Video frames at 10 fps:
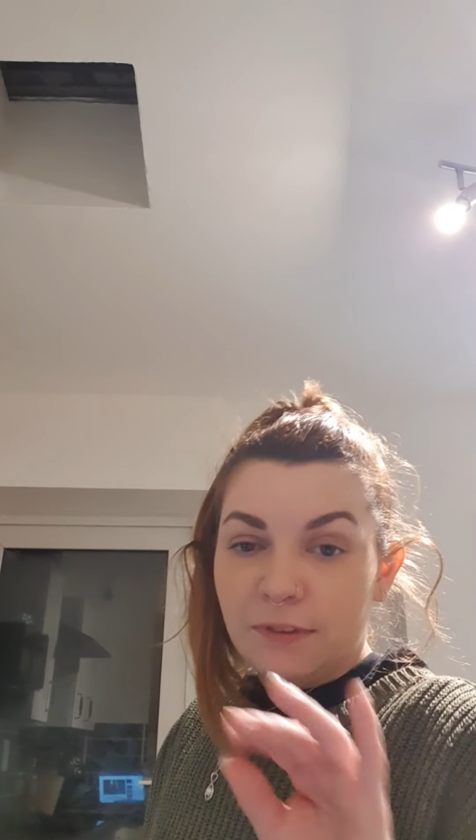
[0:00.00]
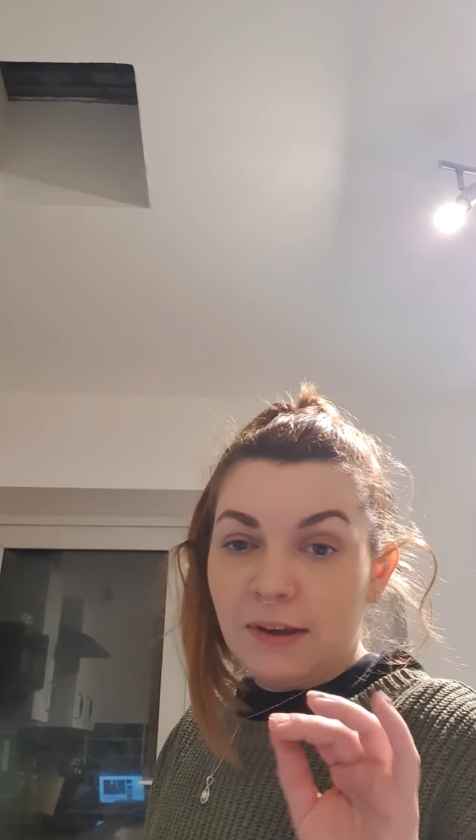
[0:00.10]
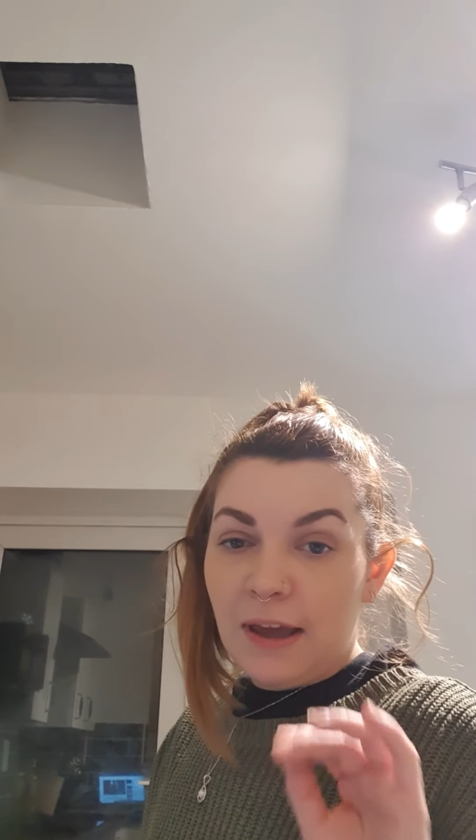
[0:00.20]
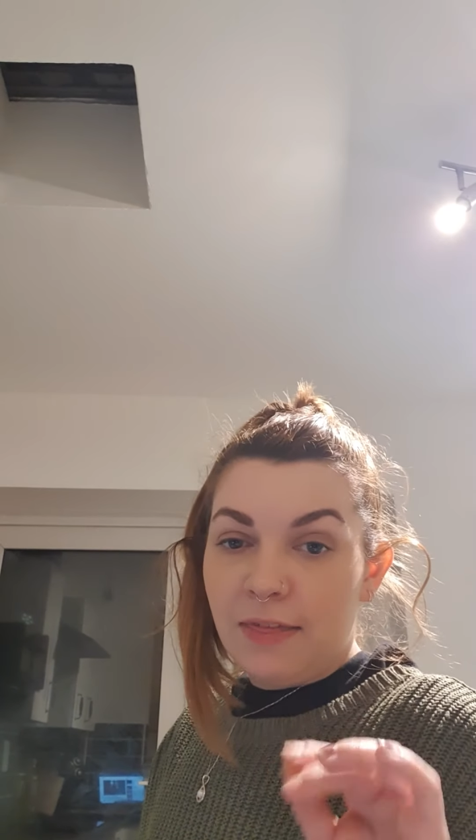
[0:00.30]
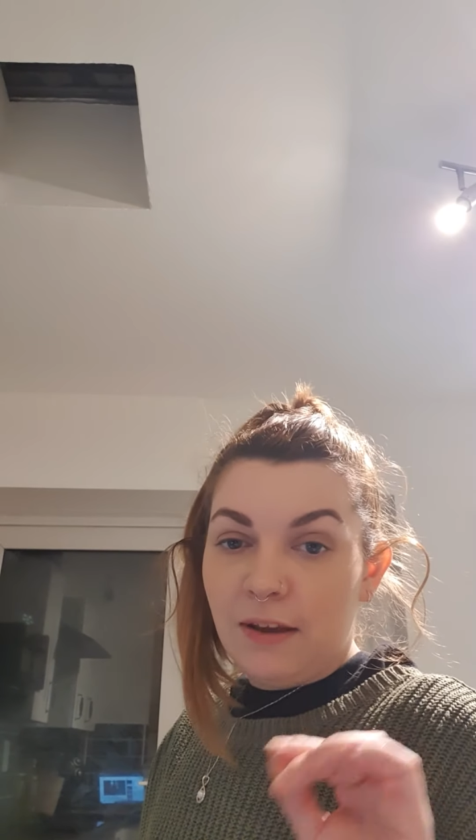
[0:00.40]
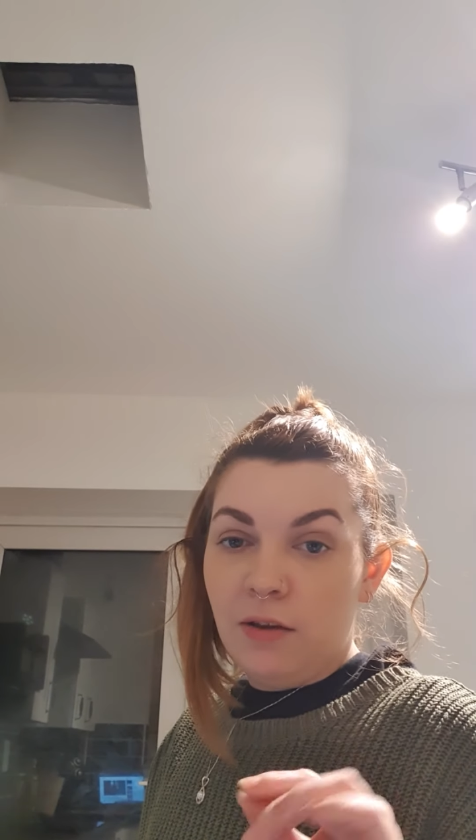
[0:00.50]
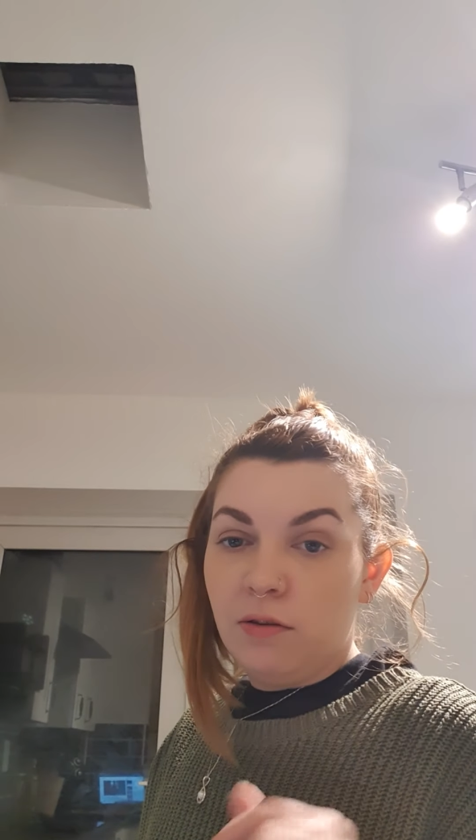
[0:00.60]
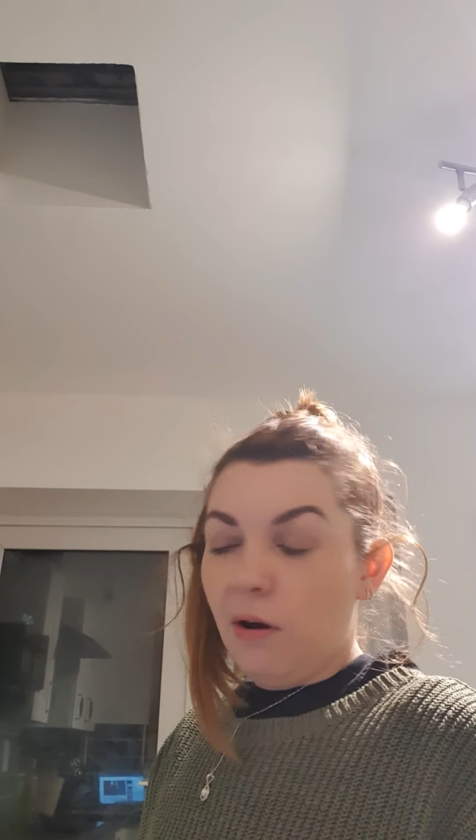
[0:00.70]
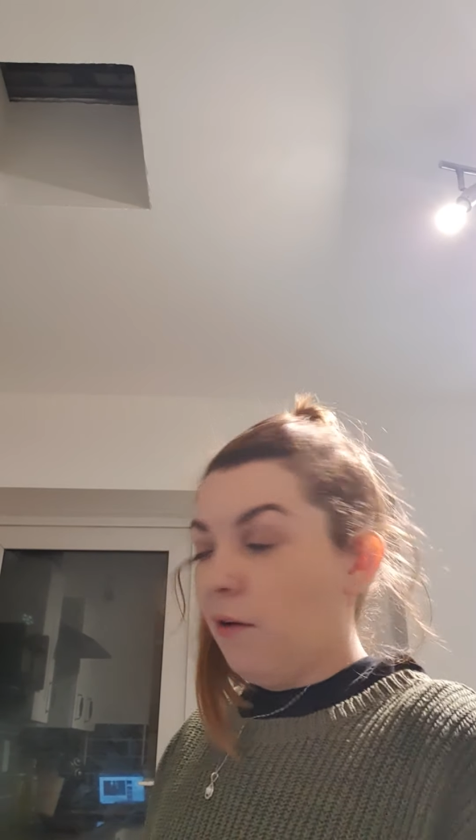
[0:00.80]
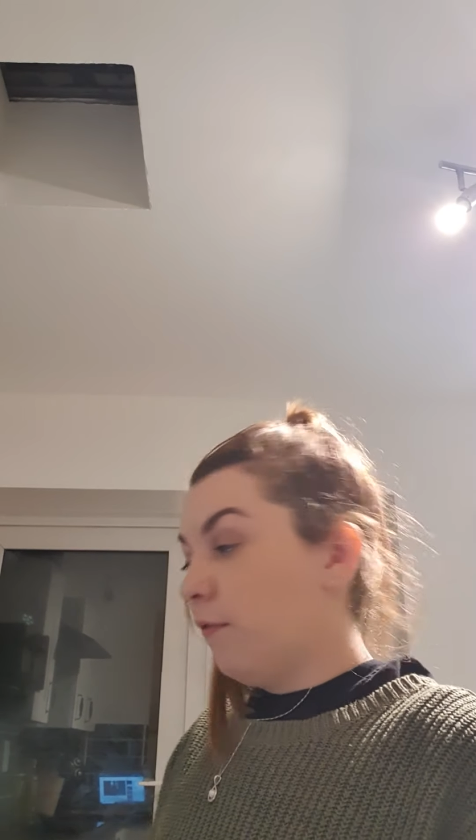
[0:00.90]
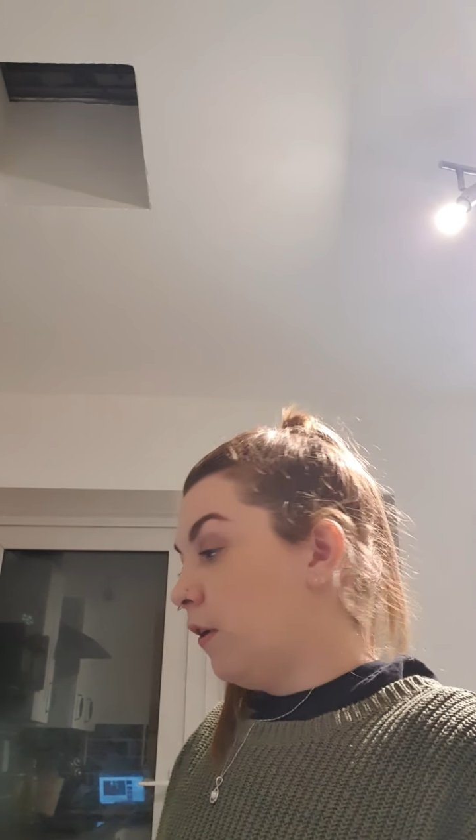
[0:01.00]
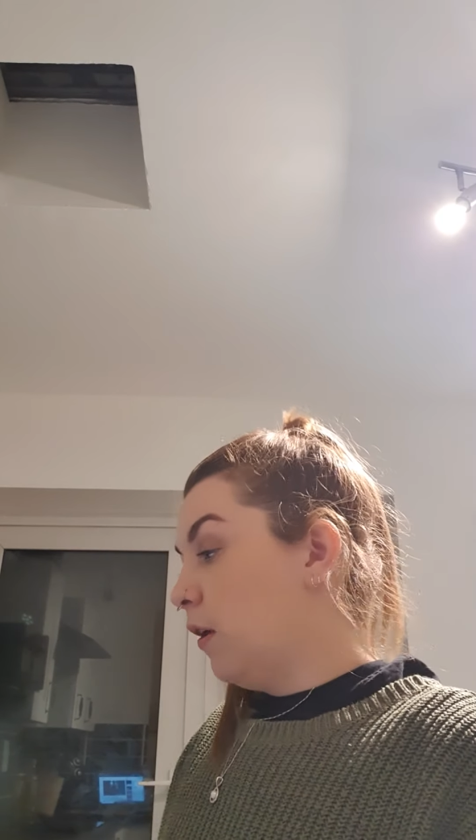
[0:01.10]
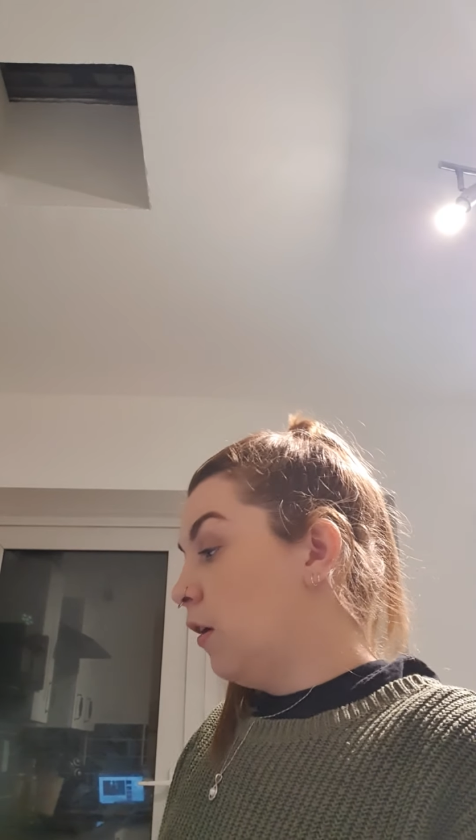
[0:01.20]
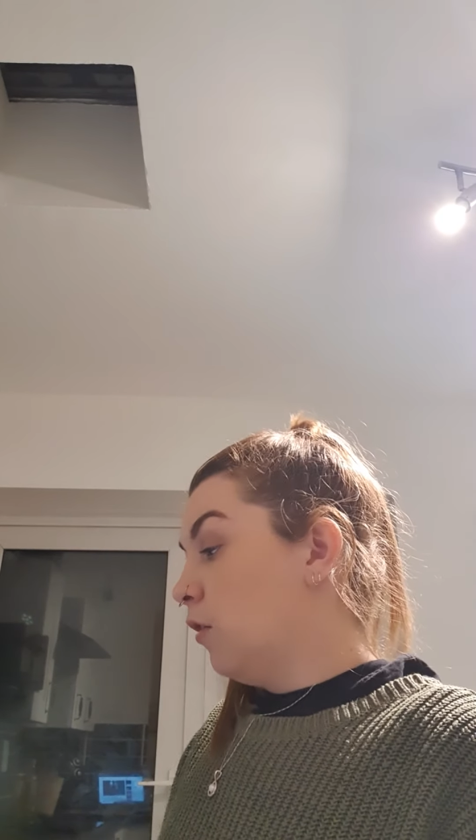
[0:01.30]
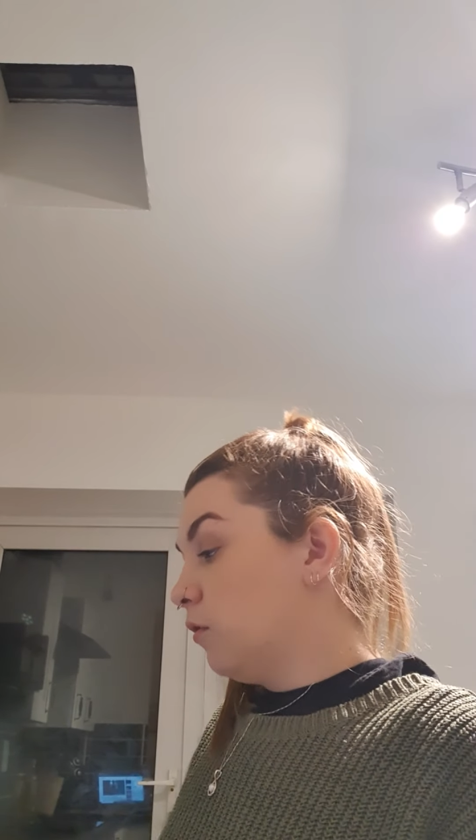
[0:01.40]
to get these off.
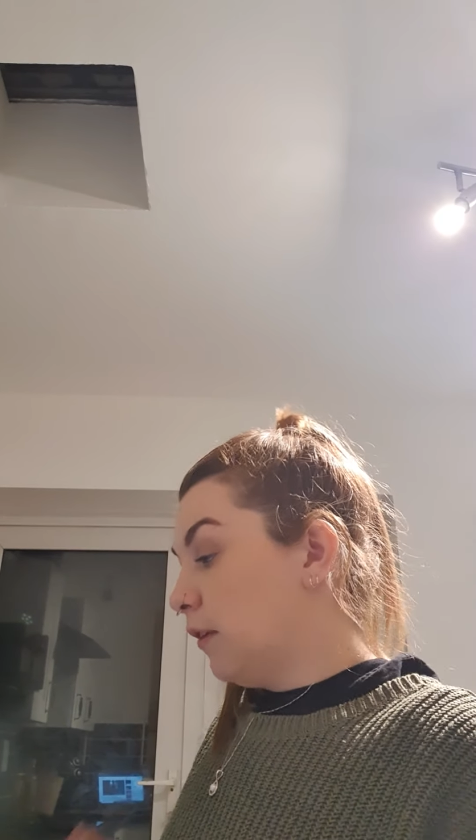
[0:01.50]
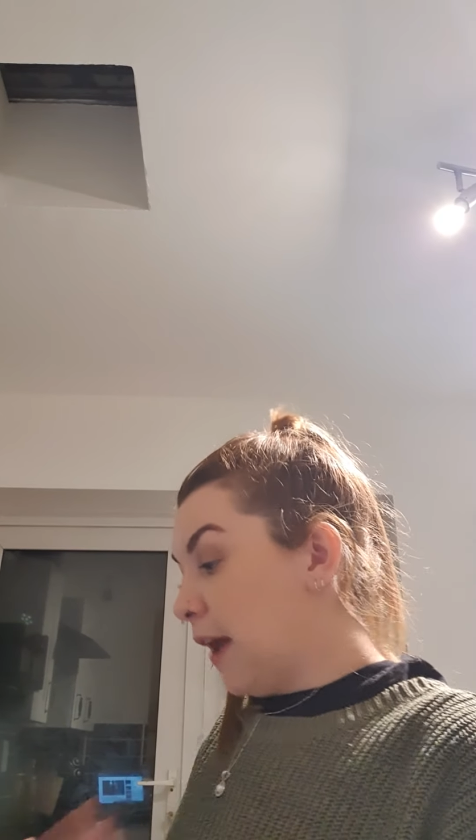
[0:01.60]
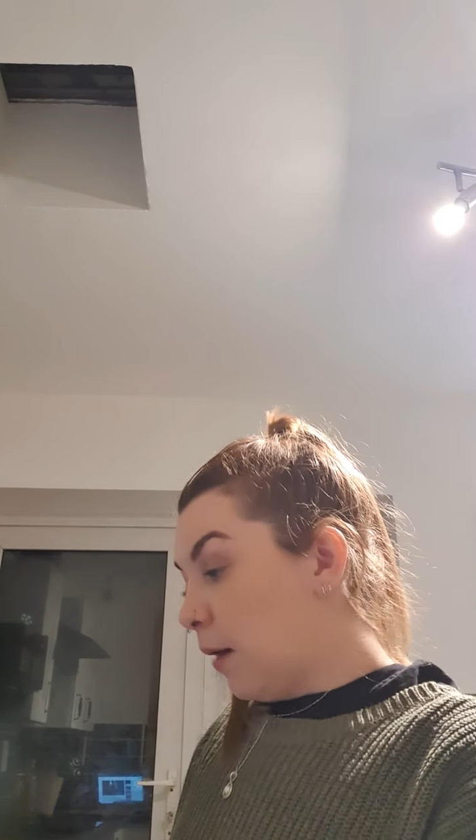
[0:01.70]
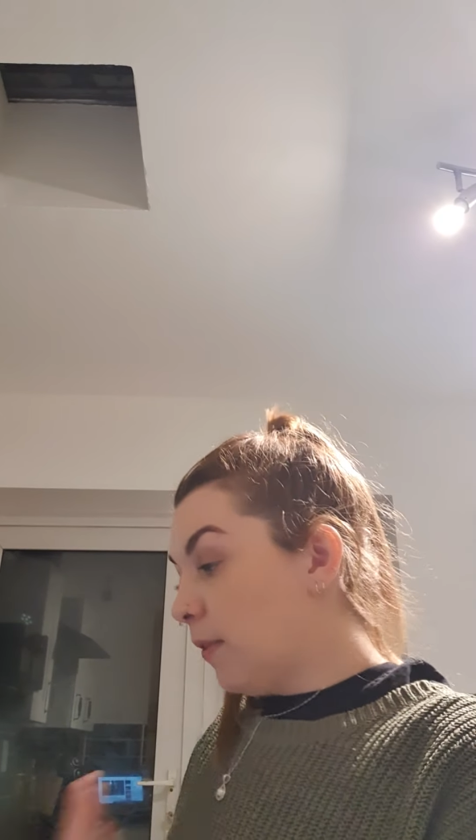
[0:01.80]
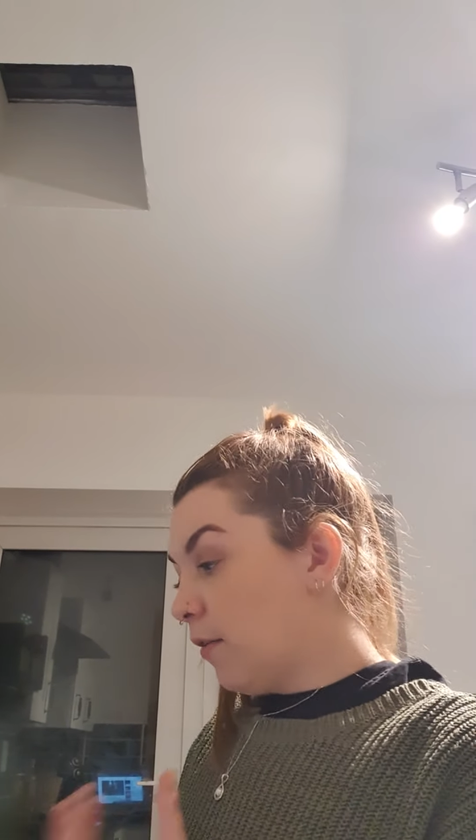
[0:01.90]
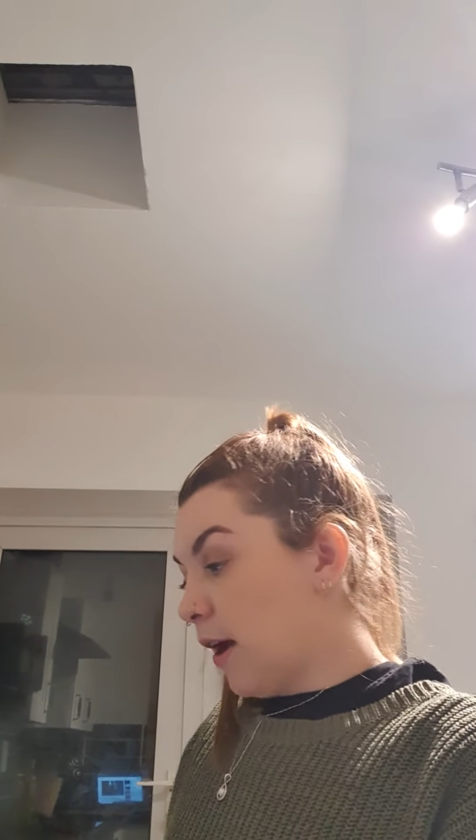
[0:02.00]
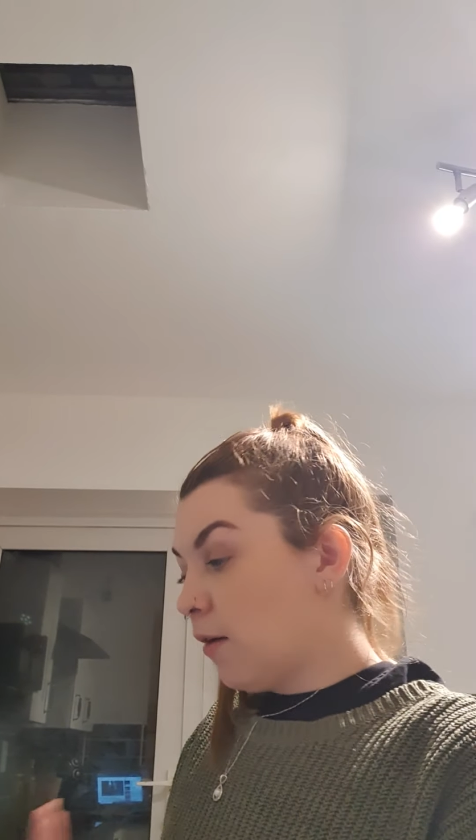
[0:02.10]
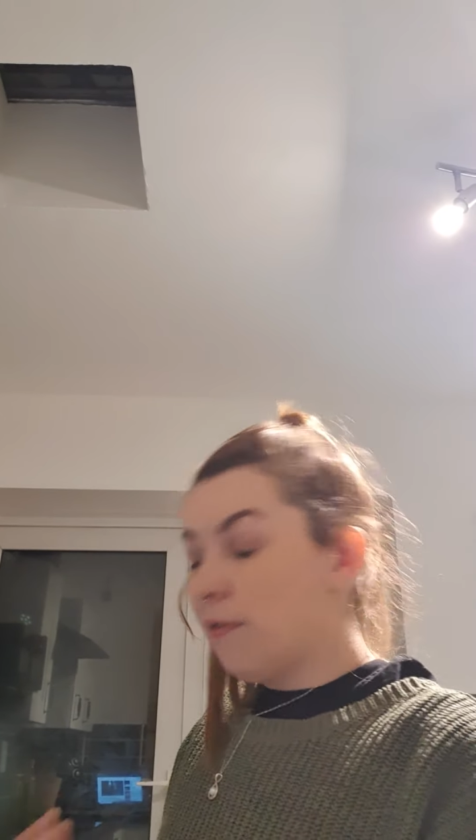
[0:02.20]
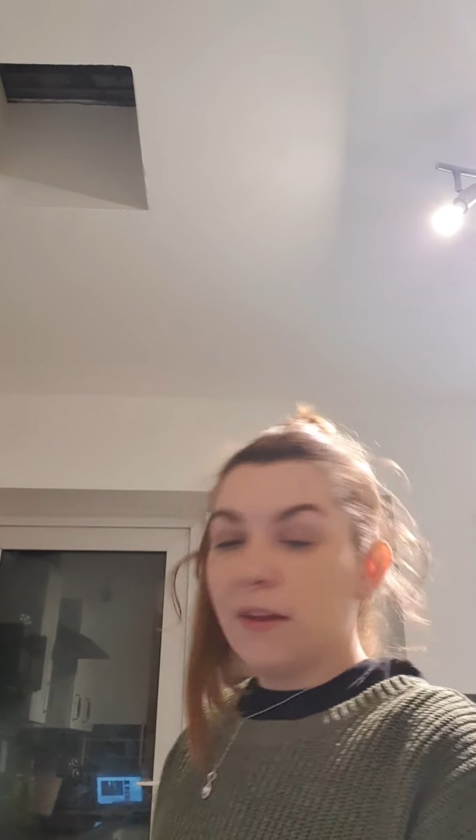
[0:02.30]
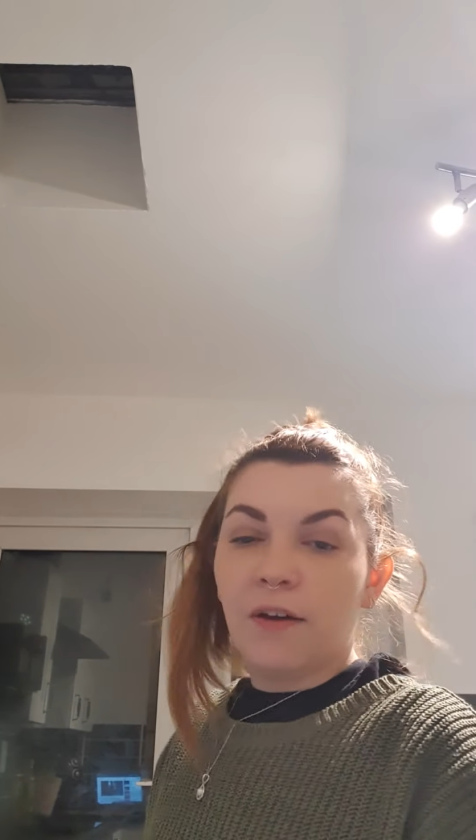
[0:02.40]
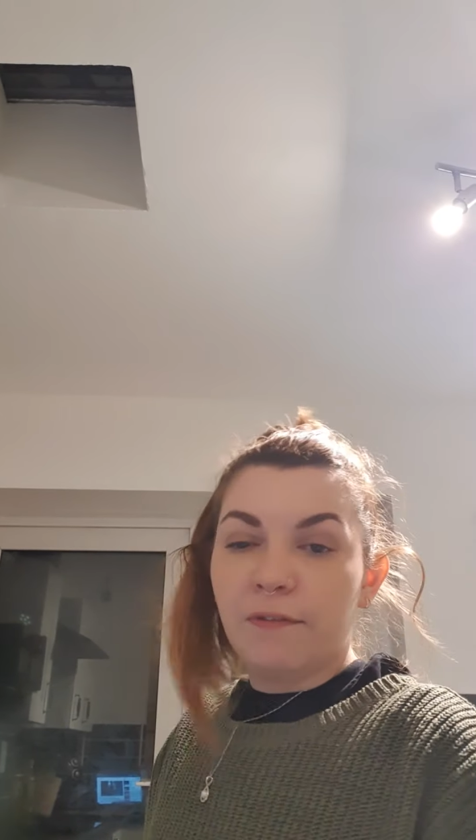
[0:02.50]
So now they're out of the